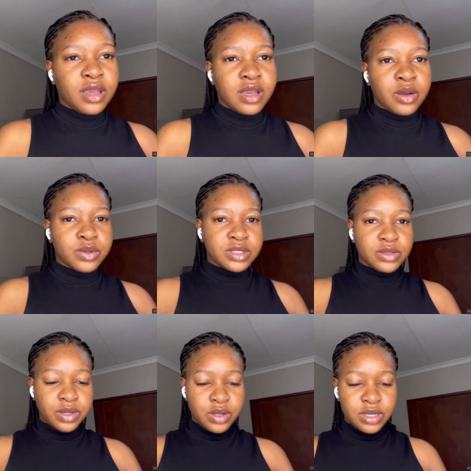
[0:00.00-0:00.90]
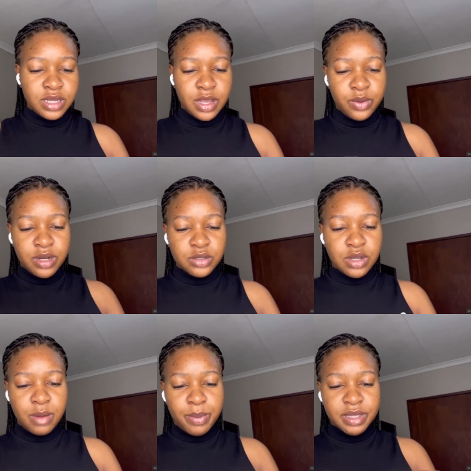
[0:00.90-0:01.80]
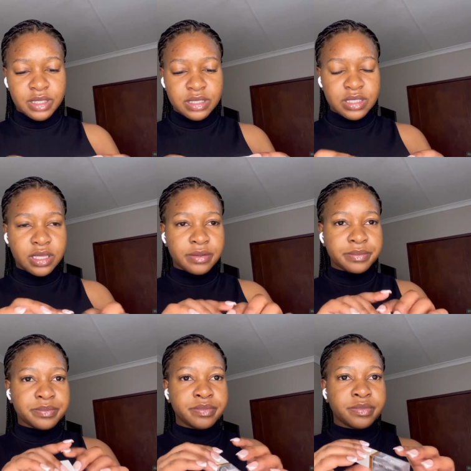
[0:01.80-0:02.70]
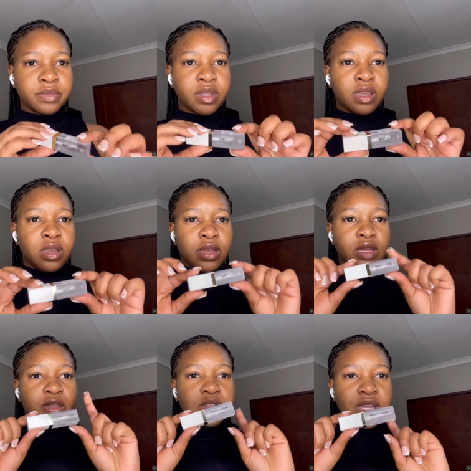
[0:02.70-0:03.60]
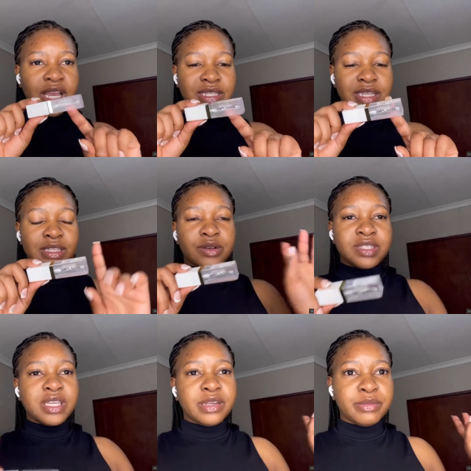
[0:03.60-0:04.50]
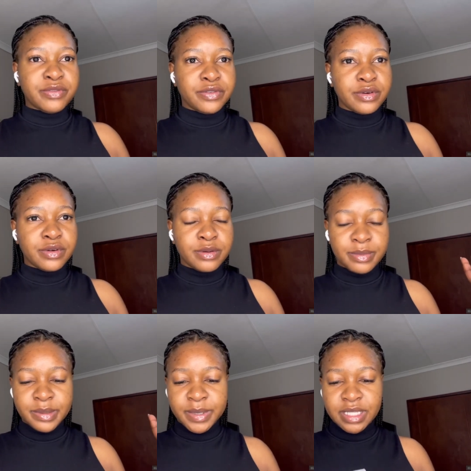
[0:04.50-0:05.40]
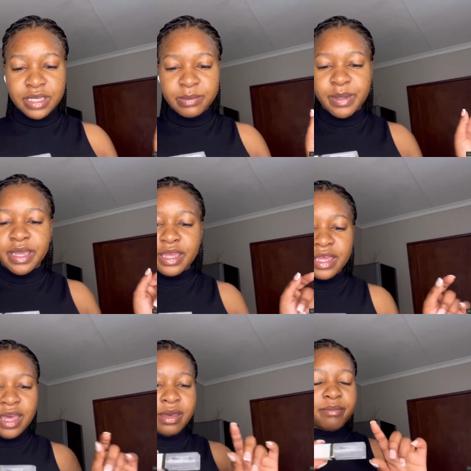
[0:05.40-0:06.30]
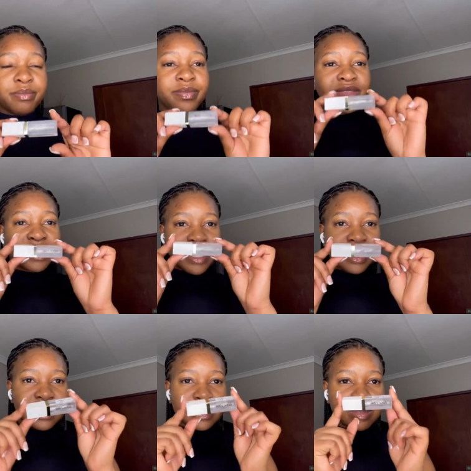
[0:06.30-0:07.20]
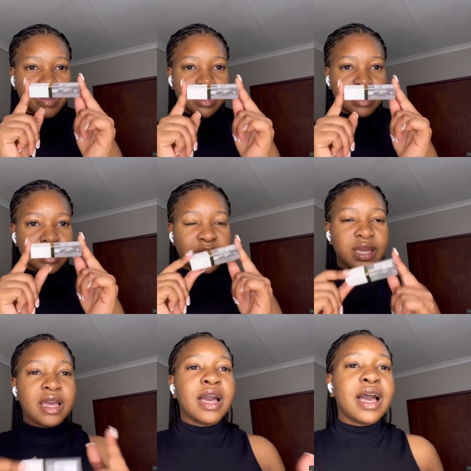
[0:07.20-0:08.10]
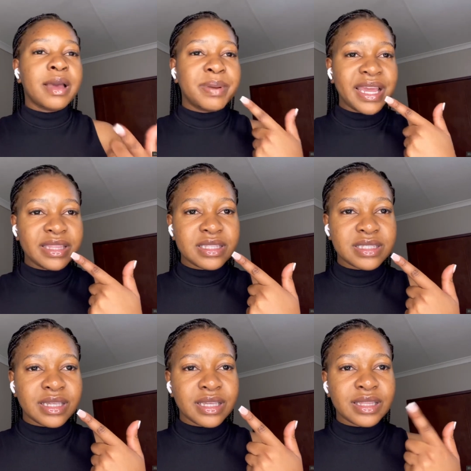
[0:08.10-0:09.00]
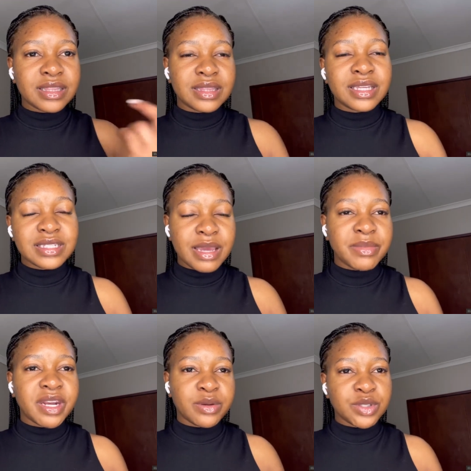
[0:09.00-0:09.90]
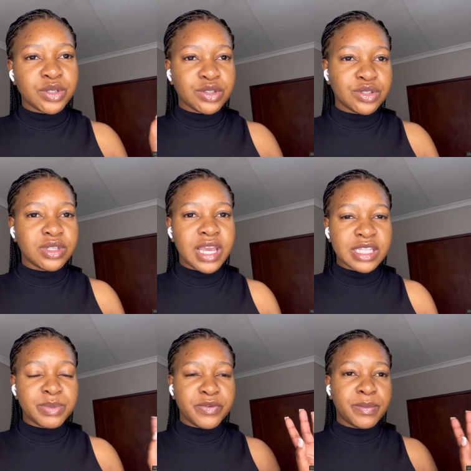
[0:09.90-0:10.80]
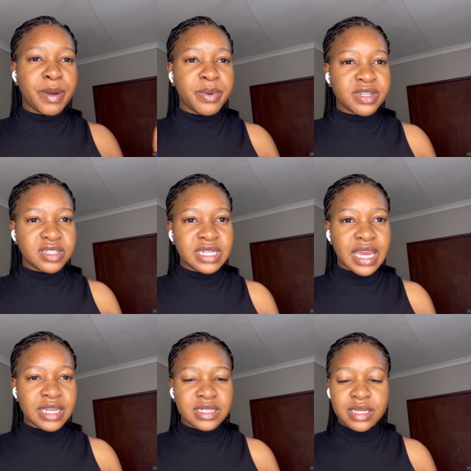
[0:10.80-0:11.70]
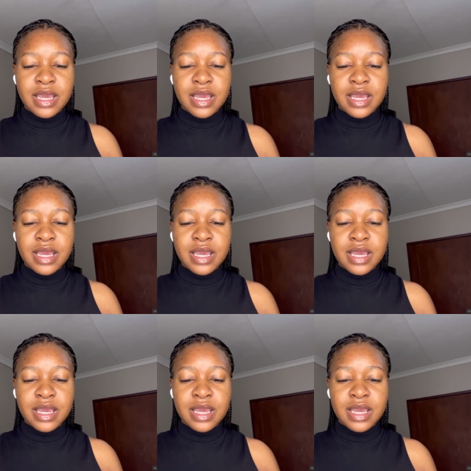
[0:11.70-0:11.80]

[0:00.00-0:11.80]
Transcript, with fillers: I was recording. I wanna talk about this thing. So, guys, as I was saying before, my man came back. Um, get this, please. I applied this thing the time that I was talking to you guys before my battery died.